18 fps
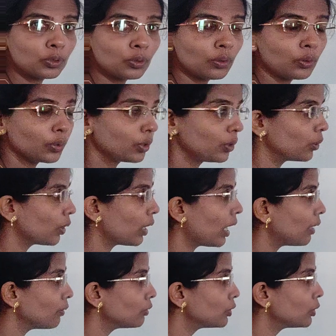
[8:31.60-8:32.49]
2, you
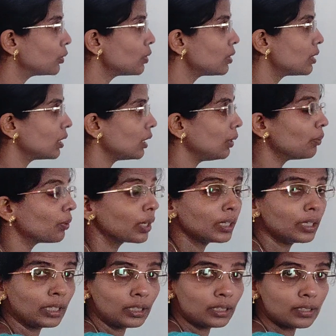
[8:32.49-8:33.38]
have to see
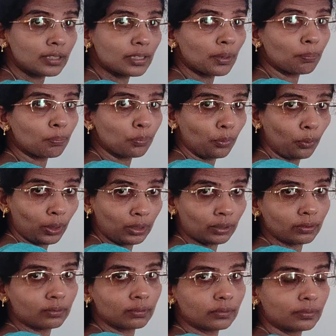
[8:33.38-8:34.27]
only step
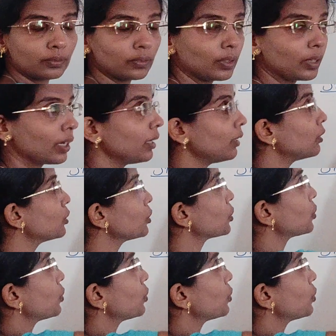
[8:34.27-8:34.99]
1. Right. You